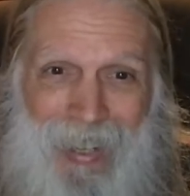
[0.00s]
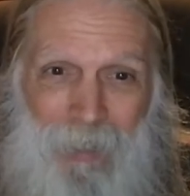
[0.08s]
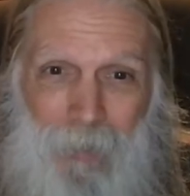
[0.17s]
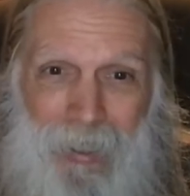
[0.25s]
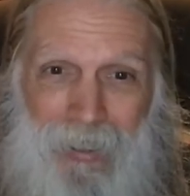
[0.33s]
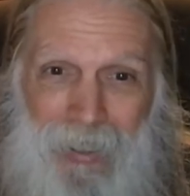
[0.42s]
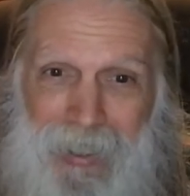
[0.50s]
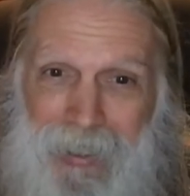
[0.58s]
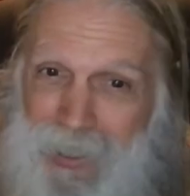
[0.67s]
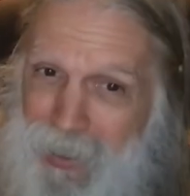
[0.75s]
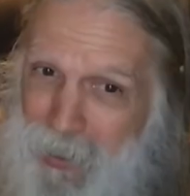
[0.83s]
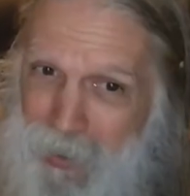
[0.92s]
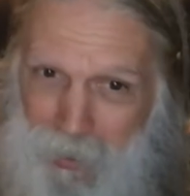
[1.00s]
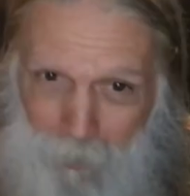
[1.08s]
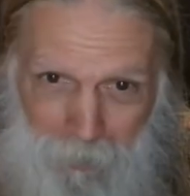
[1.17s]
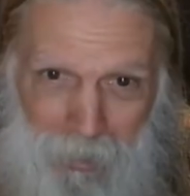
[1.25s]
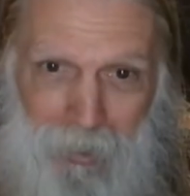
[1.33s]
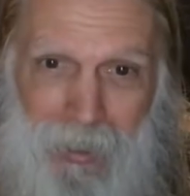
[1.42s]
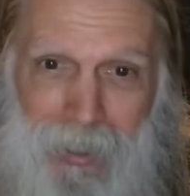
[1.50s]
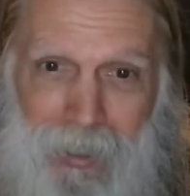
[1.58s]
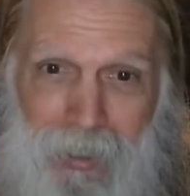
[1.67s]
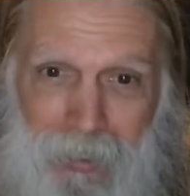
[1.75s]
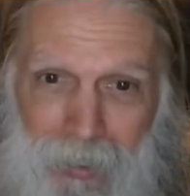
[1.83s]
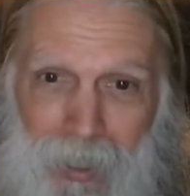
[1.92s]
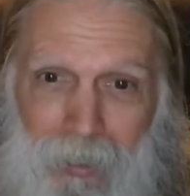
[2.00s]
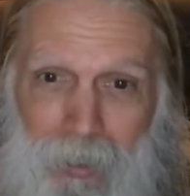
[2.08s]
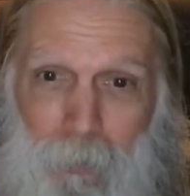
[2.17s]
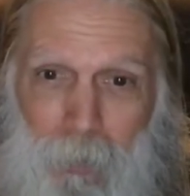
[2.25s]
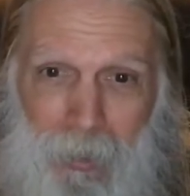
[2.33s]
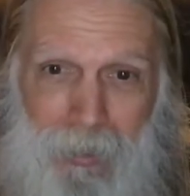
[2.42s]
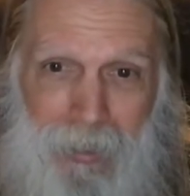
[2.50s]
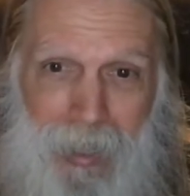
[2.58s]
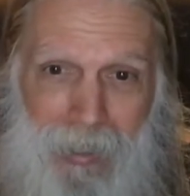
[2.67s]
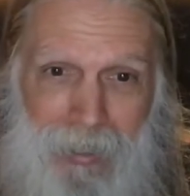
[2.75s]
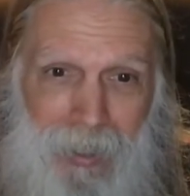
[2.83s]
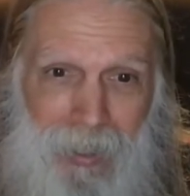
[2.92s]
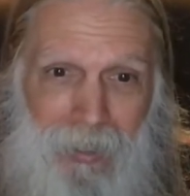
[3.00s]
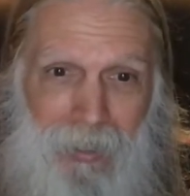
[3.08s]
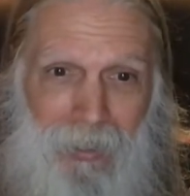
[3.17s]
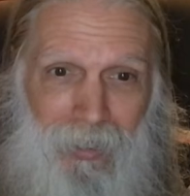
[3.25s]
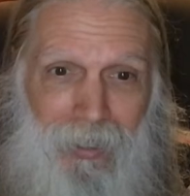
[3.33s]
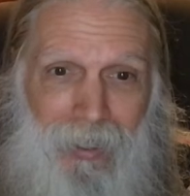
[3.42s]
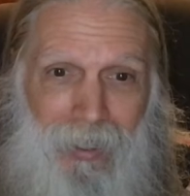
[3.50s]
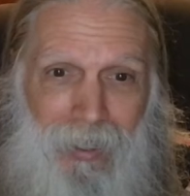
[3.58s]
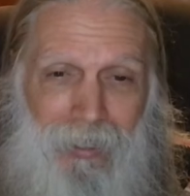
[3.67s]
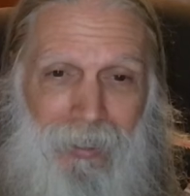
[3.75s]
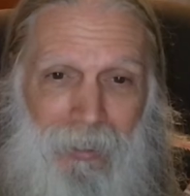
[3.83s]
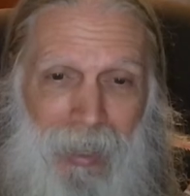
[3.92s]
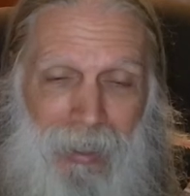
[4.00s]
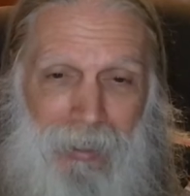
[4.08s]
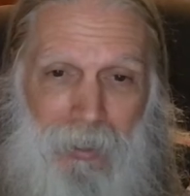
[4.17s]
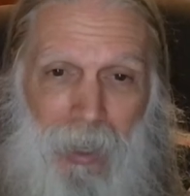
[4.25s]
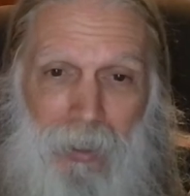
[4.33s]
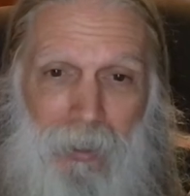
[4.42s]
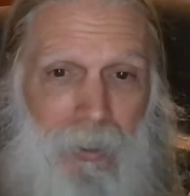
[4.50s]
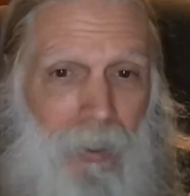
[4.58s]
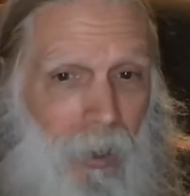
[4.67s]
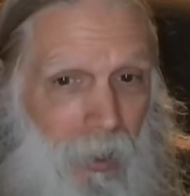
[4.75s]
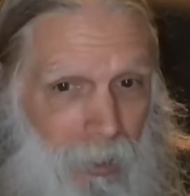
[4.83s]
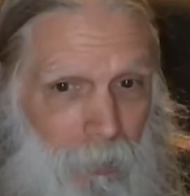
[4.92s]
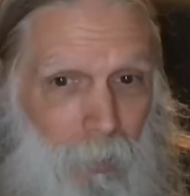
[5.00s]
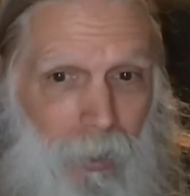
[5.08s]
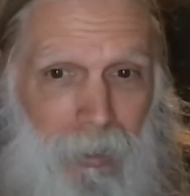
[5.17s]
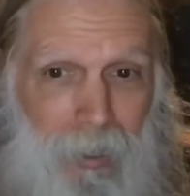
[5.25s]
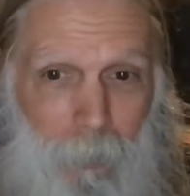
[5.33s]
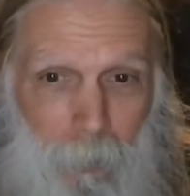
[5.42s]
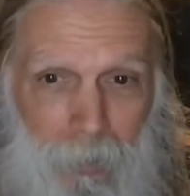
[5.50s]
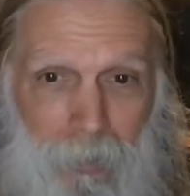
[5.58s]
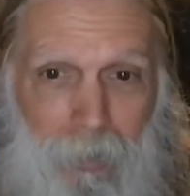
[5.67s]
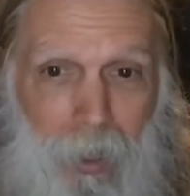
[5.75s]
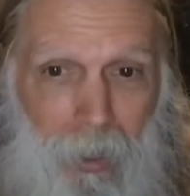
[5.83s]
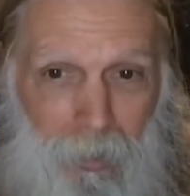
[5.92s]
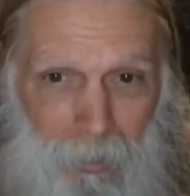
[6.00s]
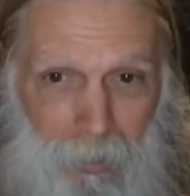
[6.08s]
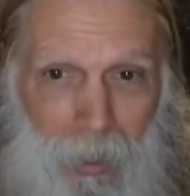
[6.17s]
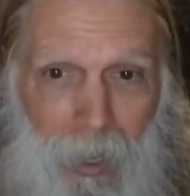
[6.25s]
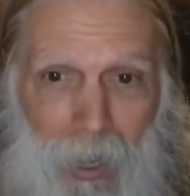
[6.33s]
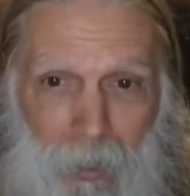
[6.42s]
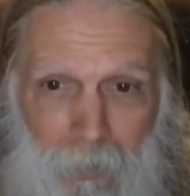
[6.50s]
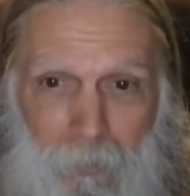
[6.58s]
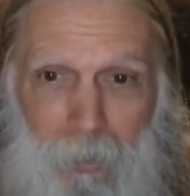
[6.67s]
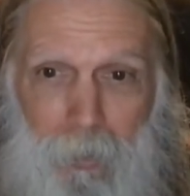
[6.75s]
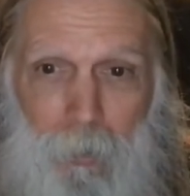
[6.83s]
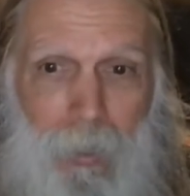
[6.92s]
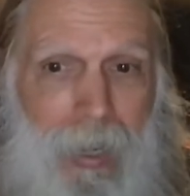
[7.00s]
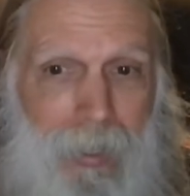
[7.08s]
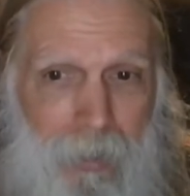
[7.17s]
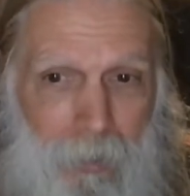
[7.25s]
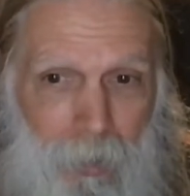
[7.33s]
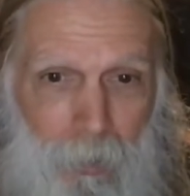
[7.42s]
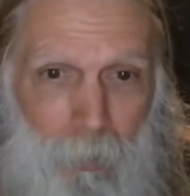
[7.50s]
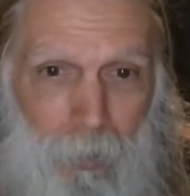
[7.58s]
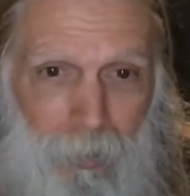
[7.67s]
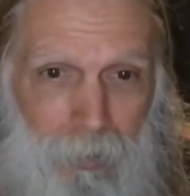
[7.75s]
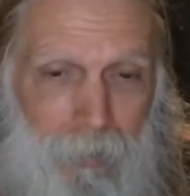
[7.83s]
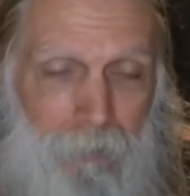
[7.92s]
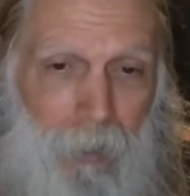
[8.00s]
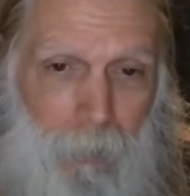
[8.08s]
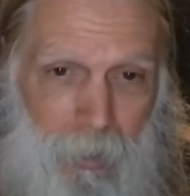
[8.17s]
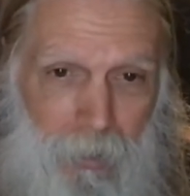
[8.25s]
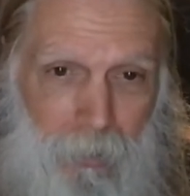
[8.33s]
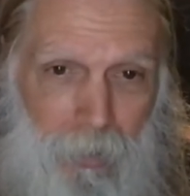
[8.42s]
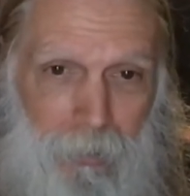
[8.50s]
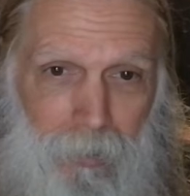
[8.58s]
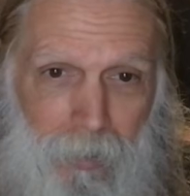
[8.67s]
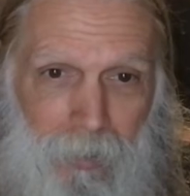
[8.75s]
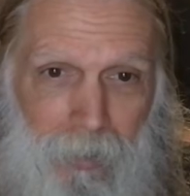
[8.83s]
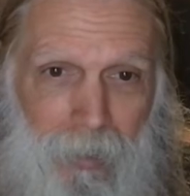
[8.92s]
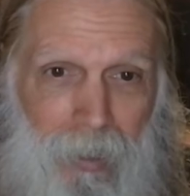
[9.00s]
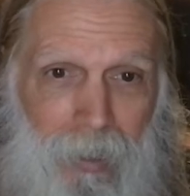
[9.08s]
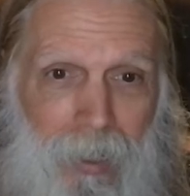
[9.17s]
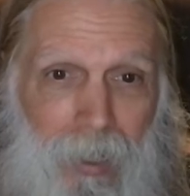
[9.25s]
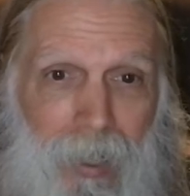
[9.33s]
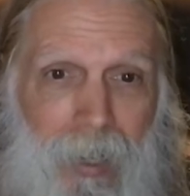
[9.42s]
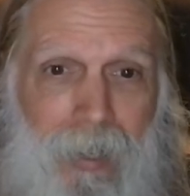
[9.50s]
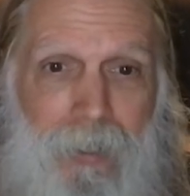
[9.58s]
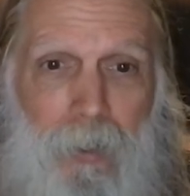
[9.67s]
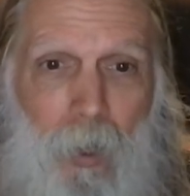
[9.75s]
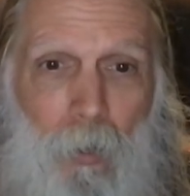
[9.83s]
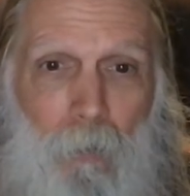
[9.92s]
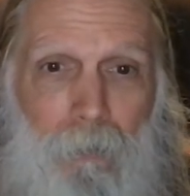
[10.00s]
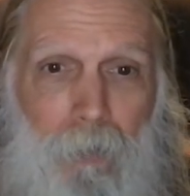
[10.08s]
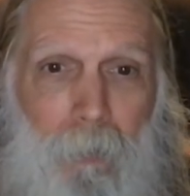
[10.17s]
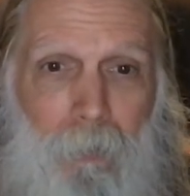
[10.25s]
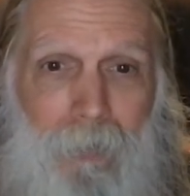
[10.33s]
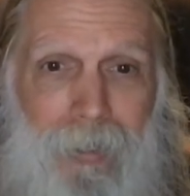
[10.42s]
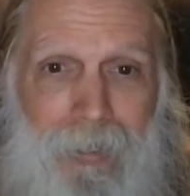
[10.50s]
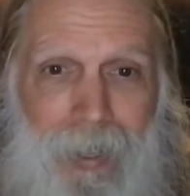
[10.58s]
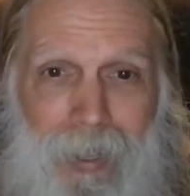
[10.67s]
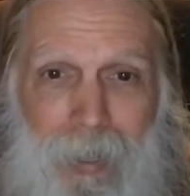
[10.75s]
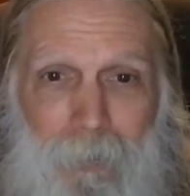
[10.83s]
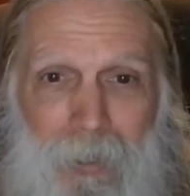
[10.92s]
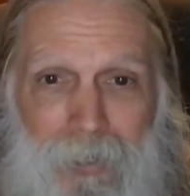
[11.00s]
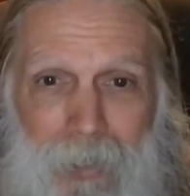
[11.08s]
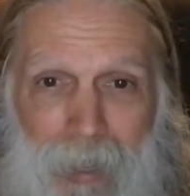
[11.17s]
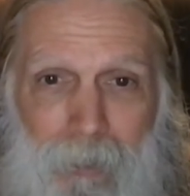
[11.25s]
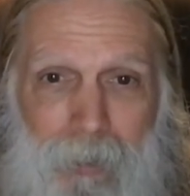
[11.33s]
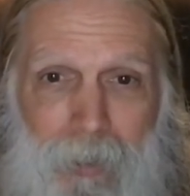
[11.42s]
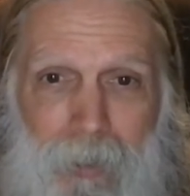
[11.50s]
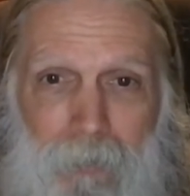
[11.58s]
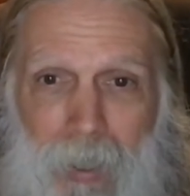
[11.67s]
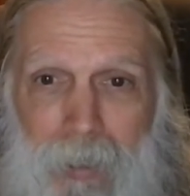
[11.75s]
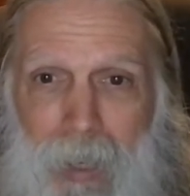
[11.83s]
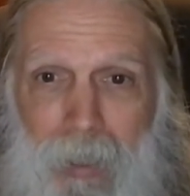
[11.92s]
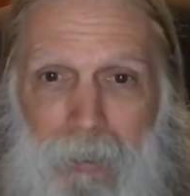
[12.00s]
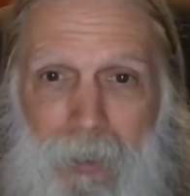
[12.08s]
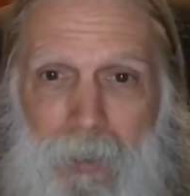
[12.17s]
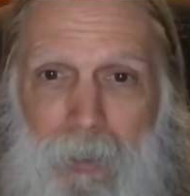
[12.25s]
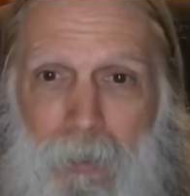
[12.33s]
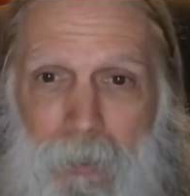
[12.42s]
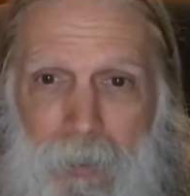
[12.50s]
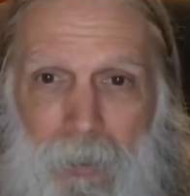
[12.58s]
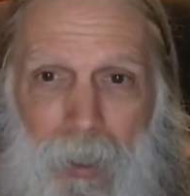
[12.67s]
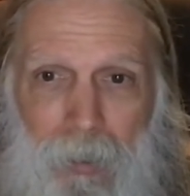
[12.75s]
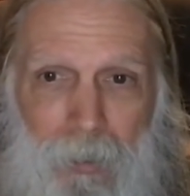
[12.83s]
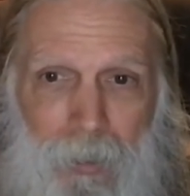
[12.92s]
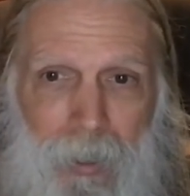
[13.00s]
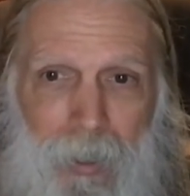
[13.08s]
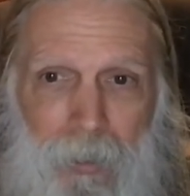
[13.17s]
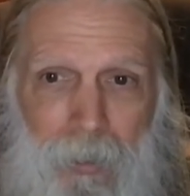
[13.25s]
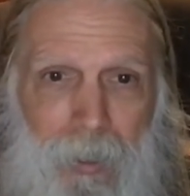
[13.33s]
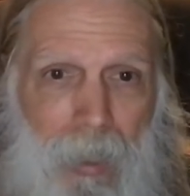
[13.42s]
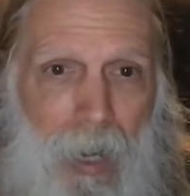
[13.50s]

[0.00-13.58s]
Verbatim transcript: that regulation is officially still on the books, last I heard. Your tax dollars hard at work keeping color out of the gray suited world of pharmaceuticals. So, from the time that thousands of eye doctors used color to heal the